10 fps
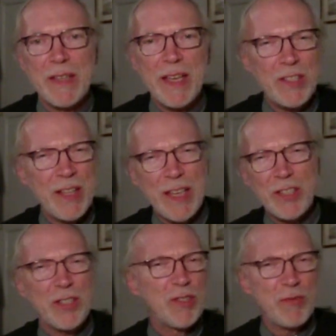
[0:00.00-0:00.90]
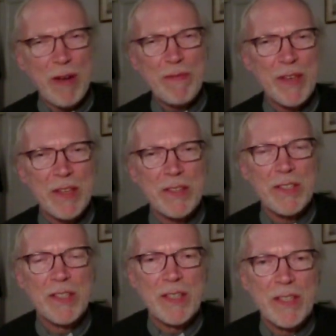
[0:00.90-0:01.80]
It's an
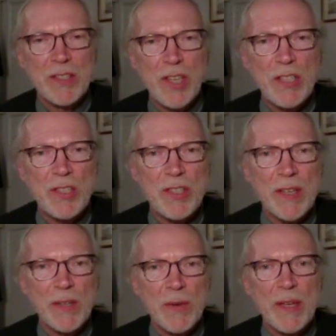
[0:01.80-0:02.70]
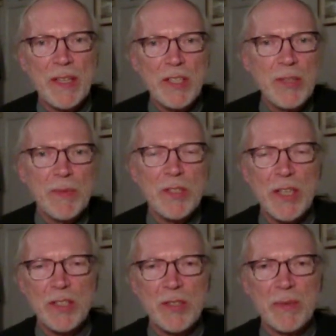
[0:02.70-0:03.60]
extravagant gesture, quite an intimate
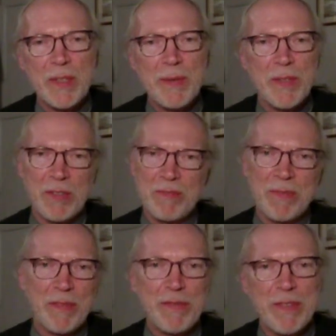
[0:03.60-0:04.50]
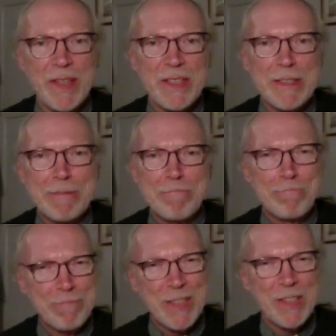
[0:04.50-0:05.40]
gesture, really, because feet,
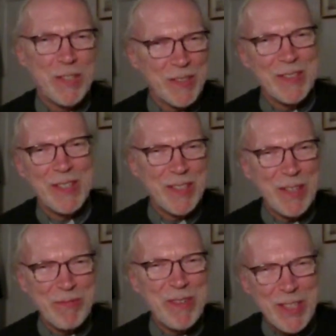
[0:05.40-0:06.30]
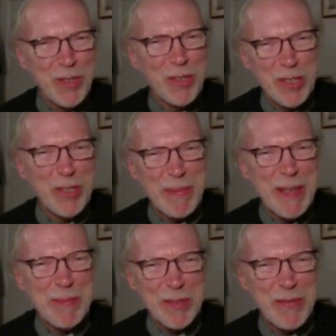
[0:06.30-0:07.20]
you don't really touch other people's